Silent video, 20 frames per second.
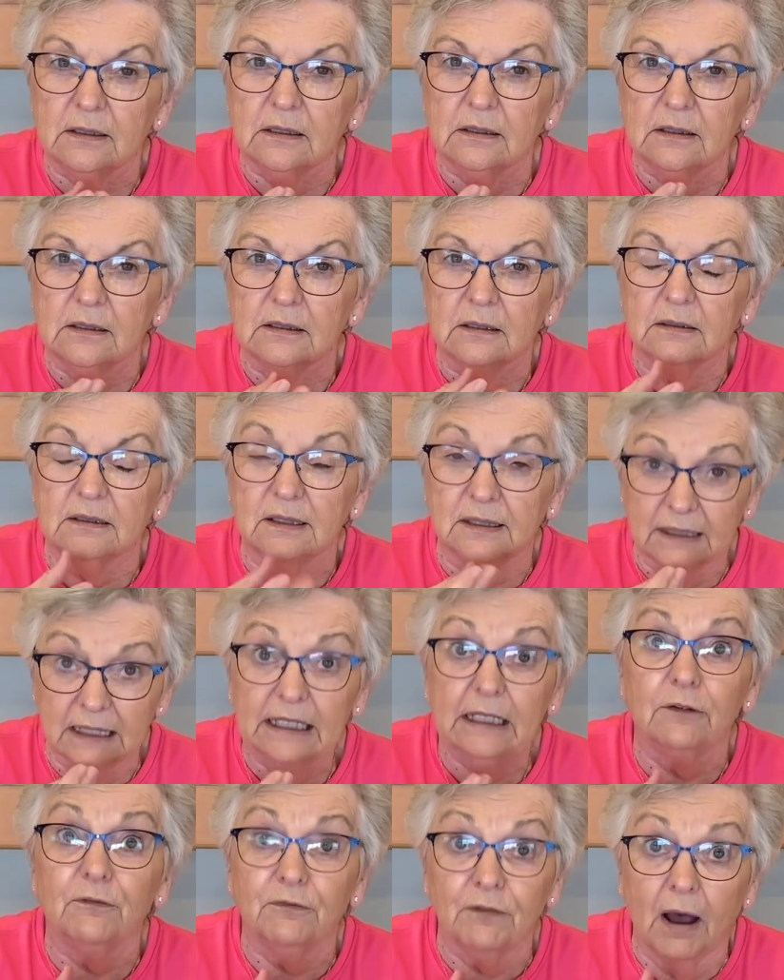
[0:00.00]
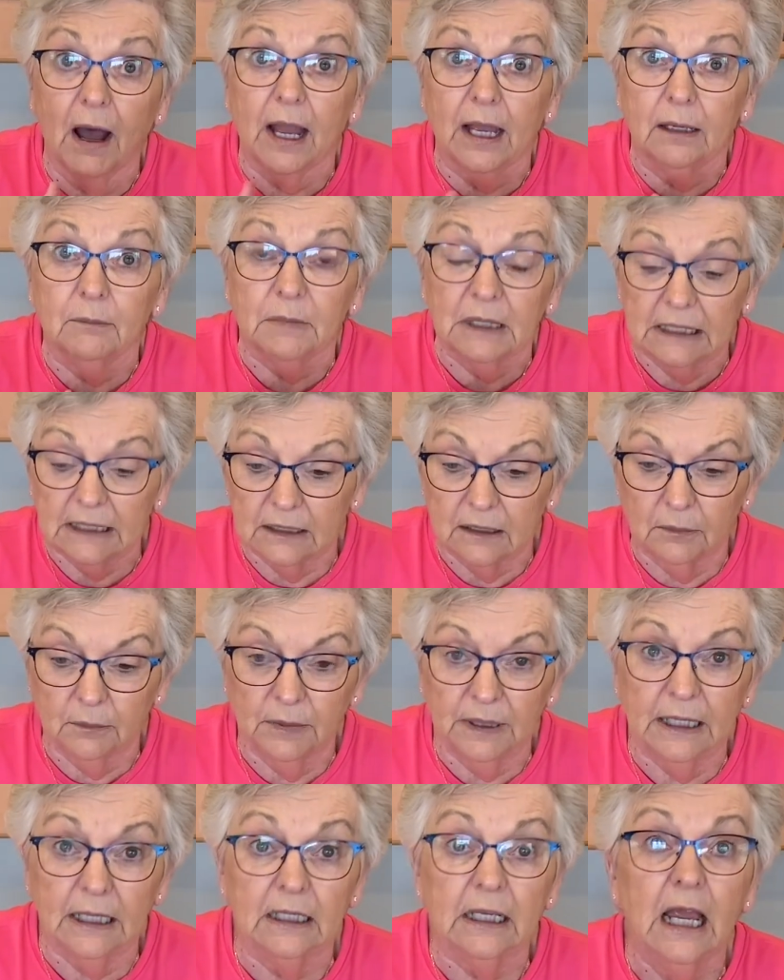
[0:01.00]
solidify them a little
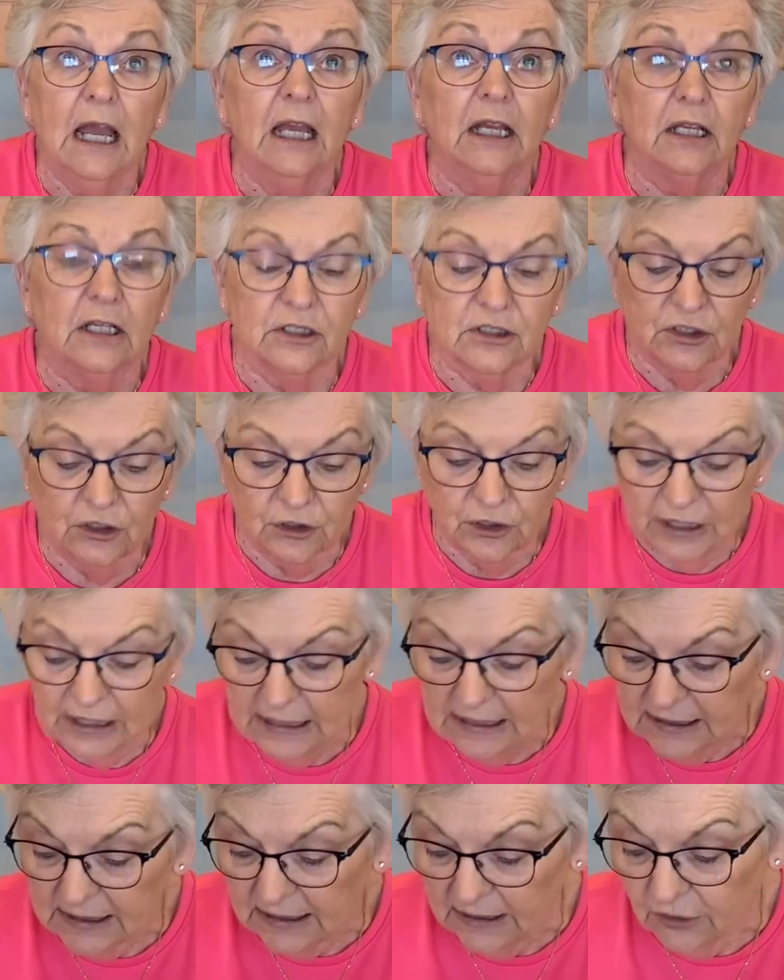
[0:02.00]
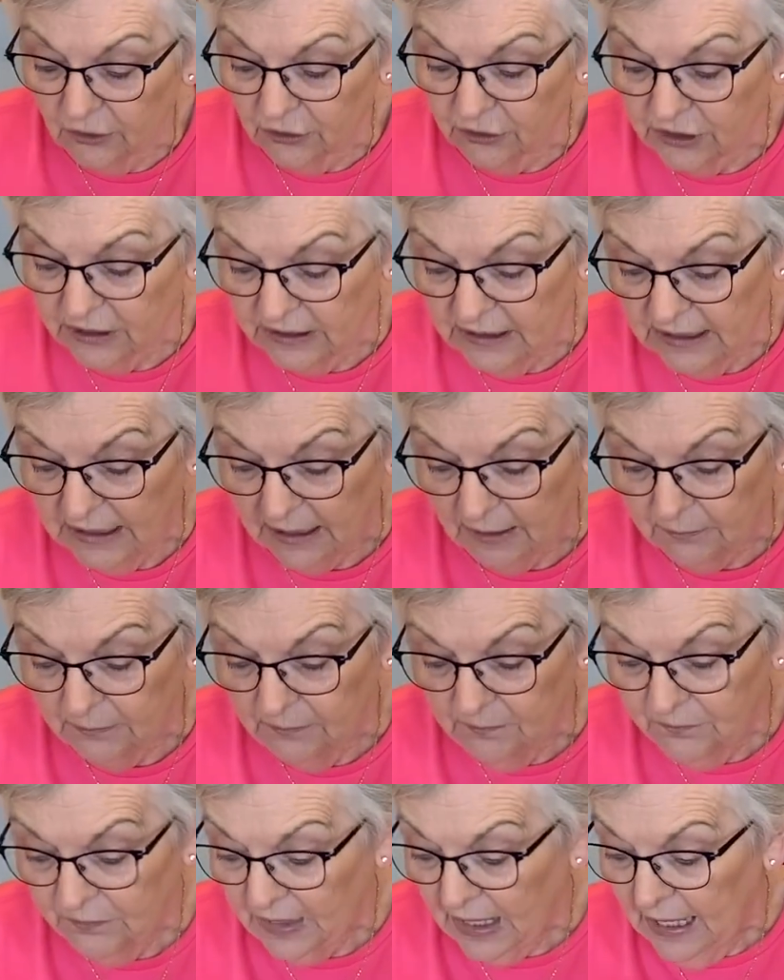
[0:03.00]
bit, because they're easier to dip.
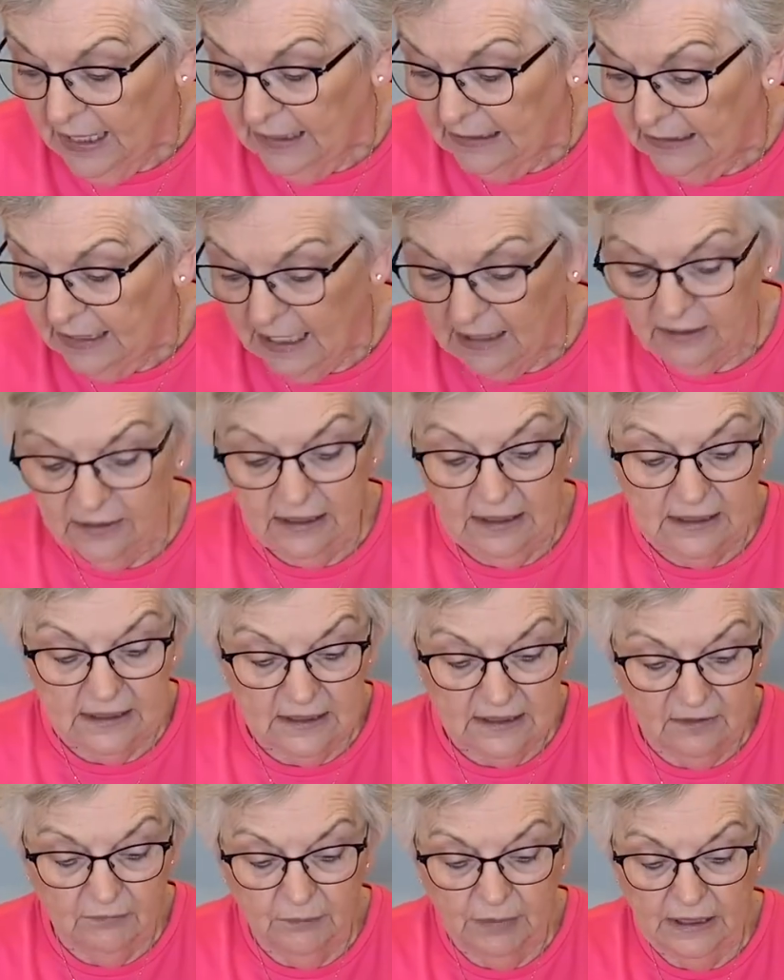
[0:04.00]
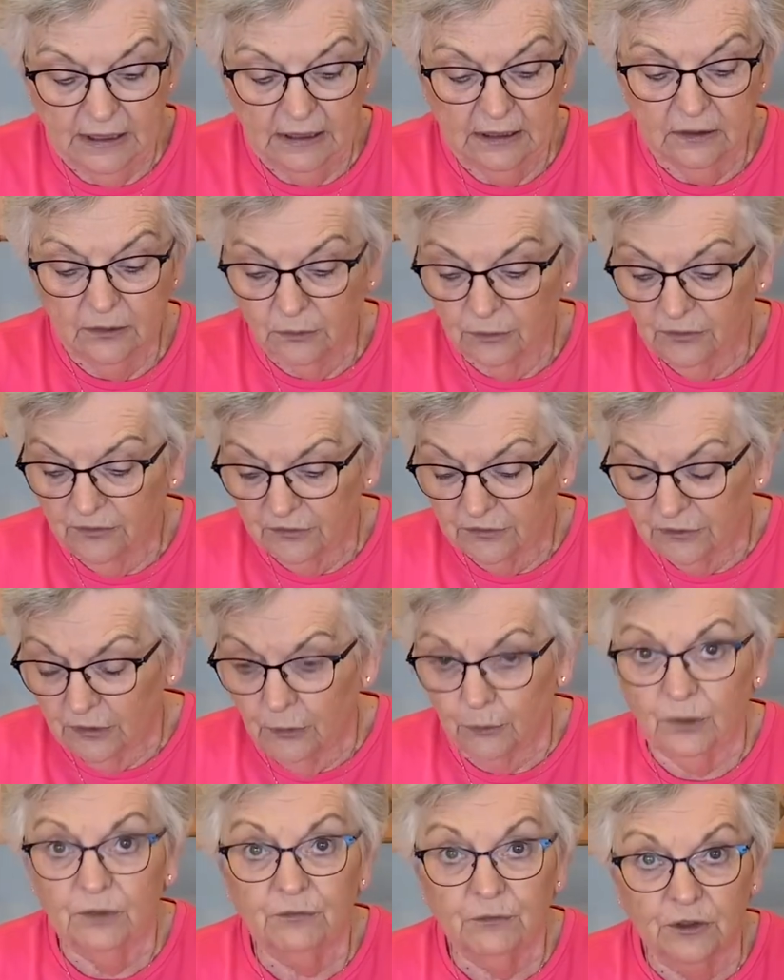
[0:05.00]
Now, these have been in the
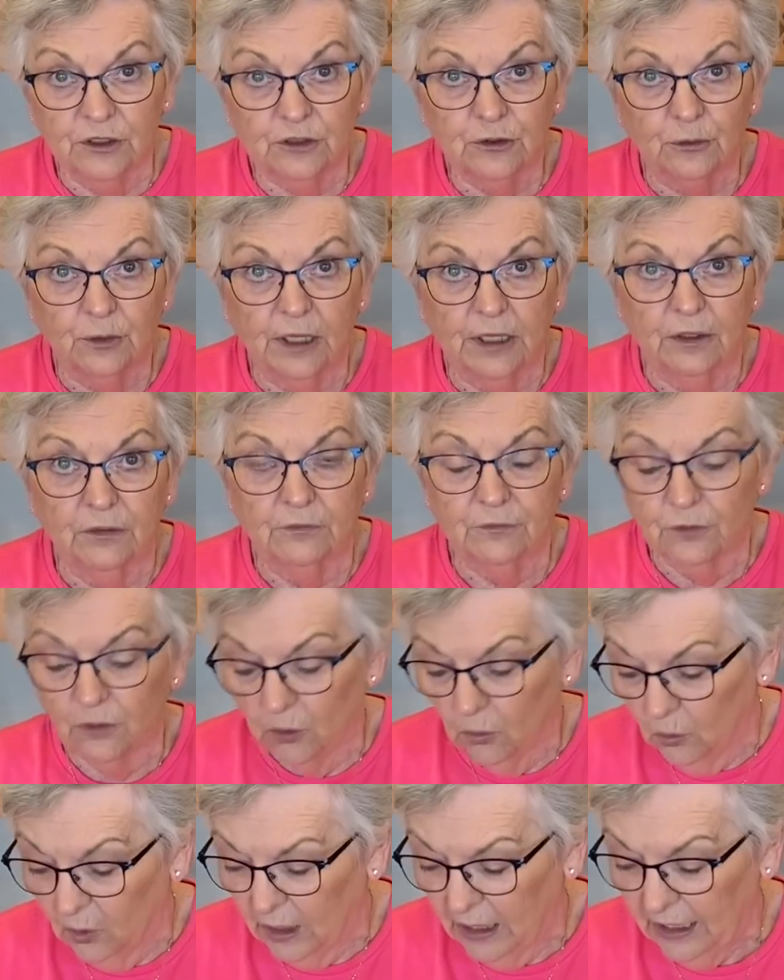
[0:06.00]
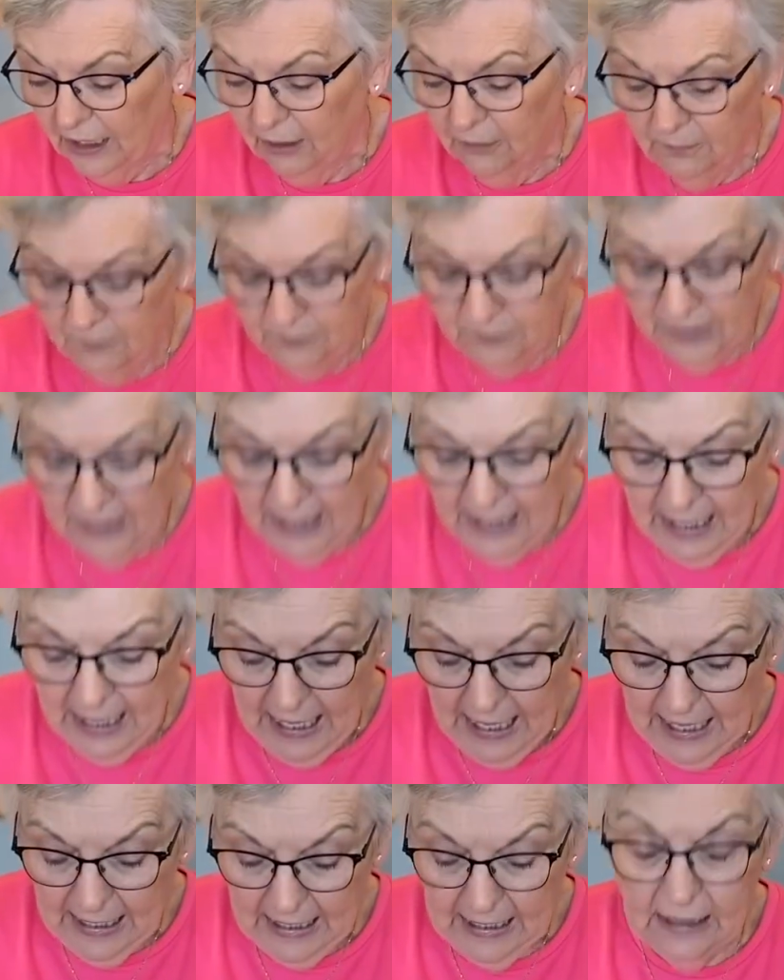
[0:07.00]
refrigerator for a while,
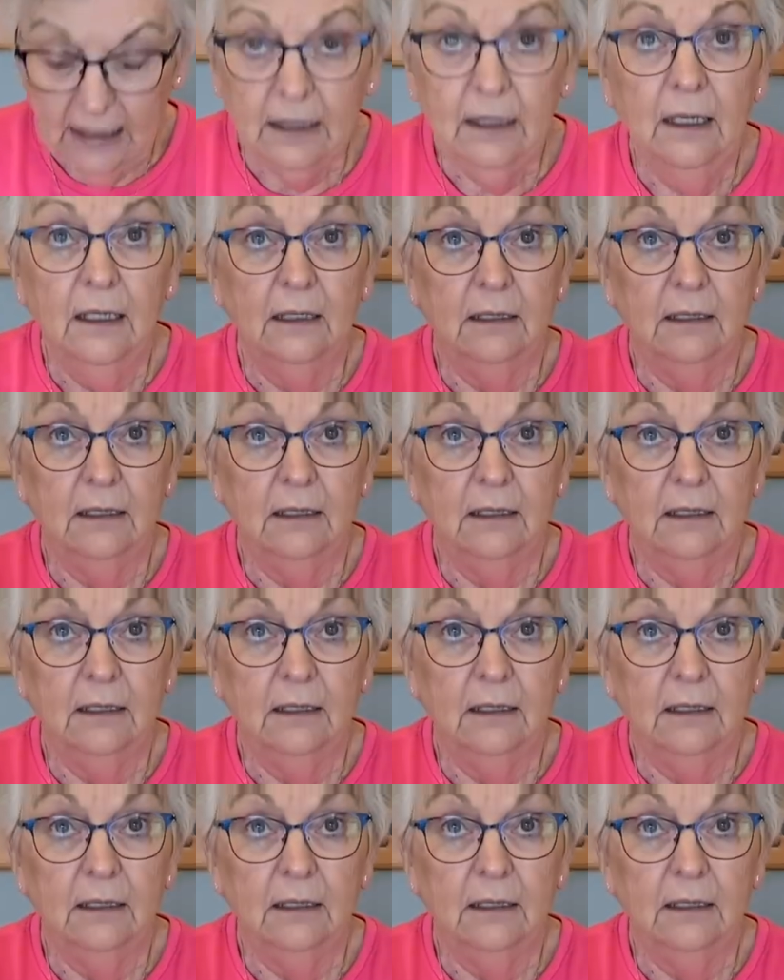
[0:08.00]
and